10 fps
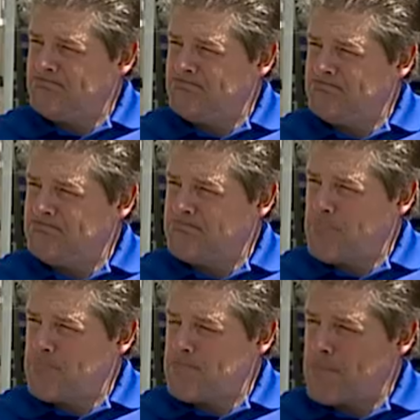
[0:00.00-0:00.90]

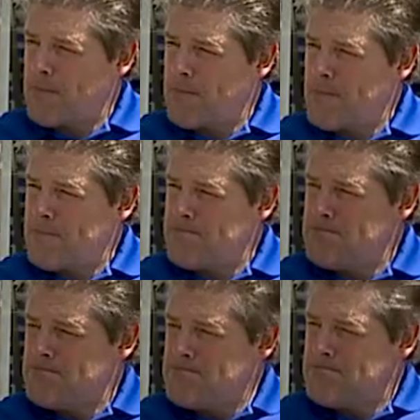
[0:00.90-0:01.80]

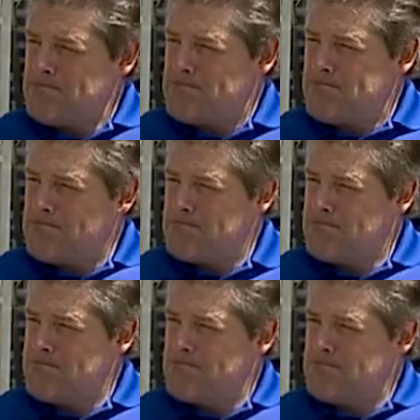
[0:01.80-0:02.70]

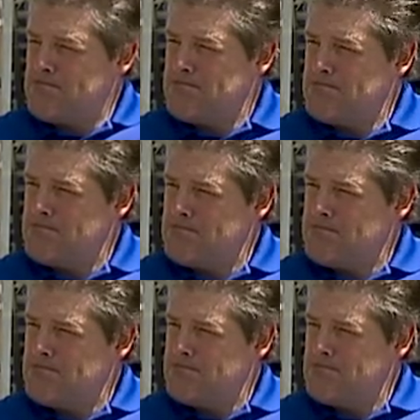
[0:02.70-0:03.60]

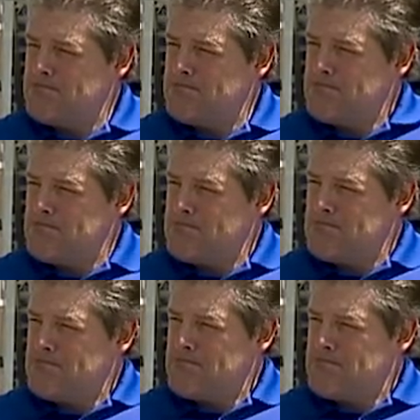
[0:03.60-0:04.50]

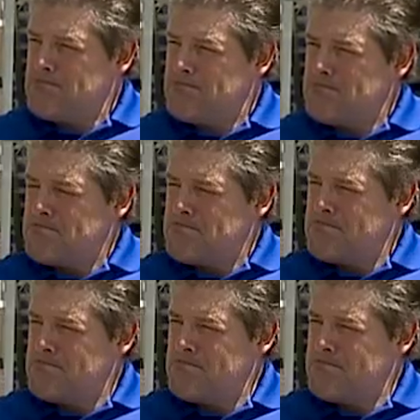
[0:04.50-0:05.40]

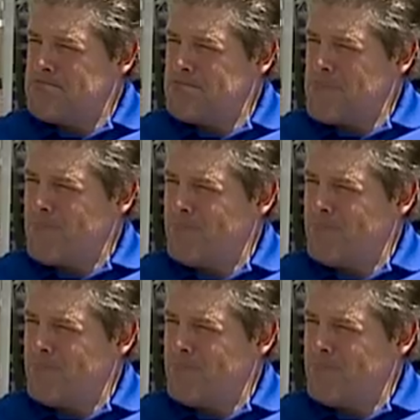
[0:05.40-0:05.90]
This person isn't speaking.